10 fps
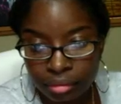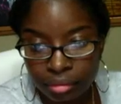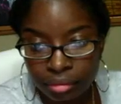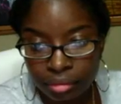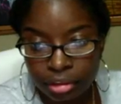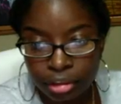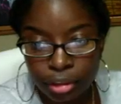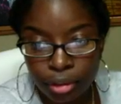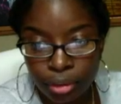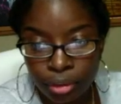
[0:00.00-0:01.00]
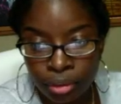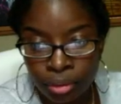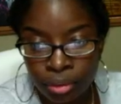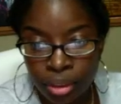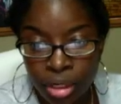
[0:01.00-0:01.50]

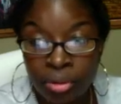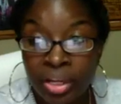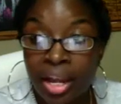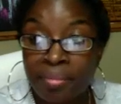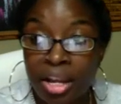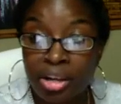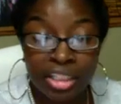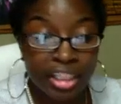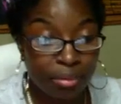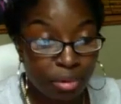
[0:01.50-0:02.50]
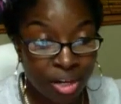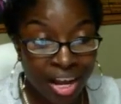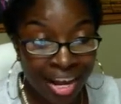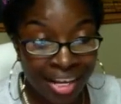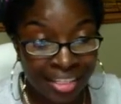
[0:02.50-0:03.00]
So, okay, I'm not going to keep you
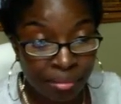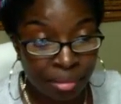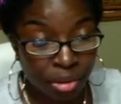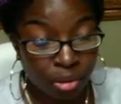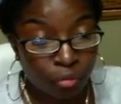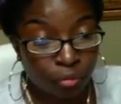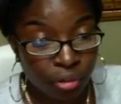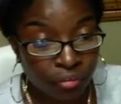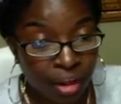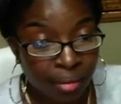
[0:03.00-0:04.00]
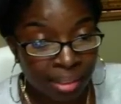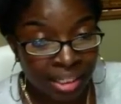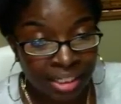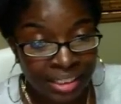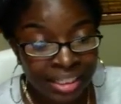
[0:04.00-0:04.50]
guys. I've been on for 45 minutes.